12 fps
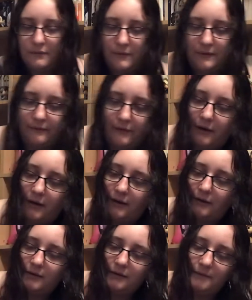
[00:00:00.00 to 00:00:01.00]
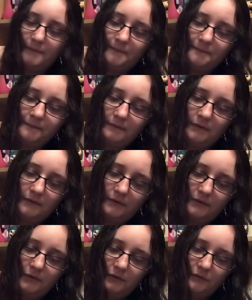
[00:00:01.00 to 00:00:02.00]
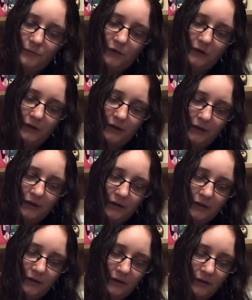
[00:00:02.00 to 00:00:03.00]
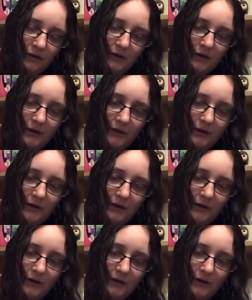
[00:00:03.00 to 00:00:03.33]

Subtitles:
And we've got two more here.